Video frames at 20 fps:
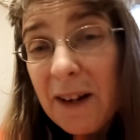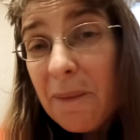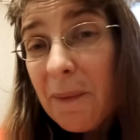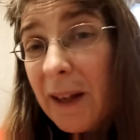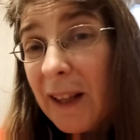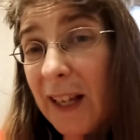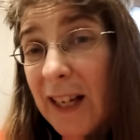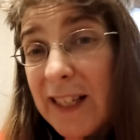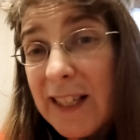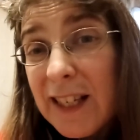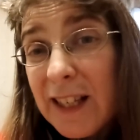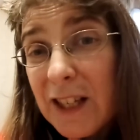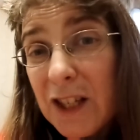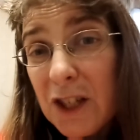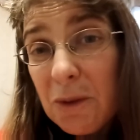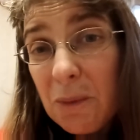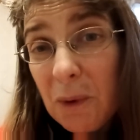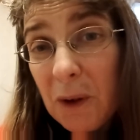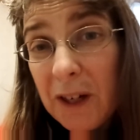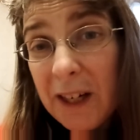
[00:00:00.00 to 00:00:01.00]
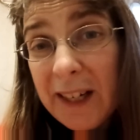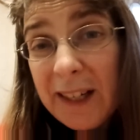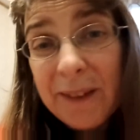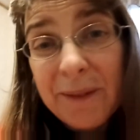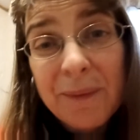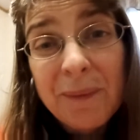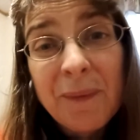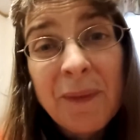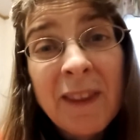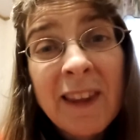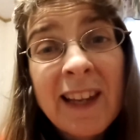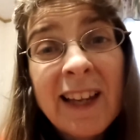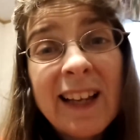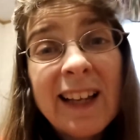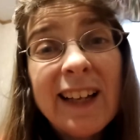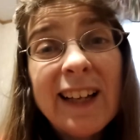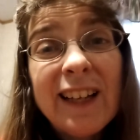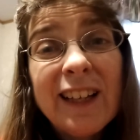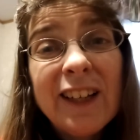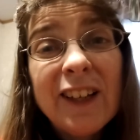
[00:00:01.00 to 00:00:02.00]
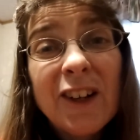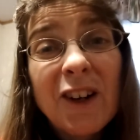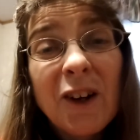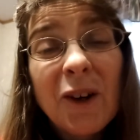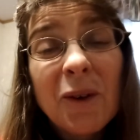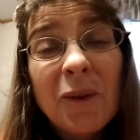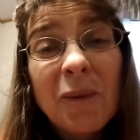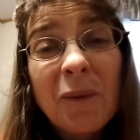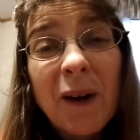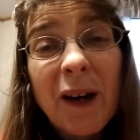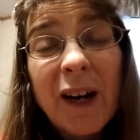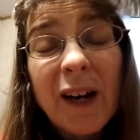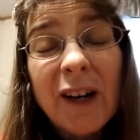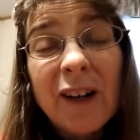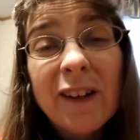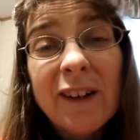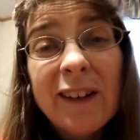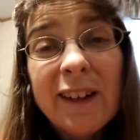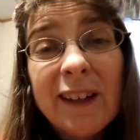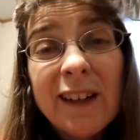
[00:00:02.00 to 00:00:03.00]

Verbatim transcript: in my lesson this morning. You know where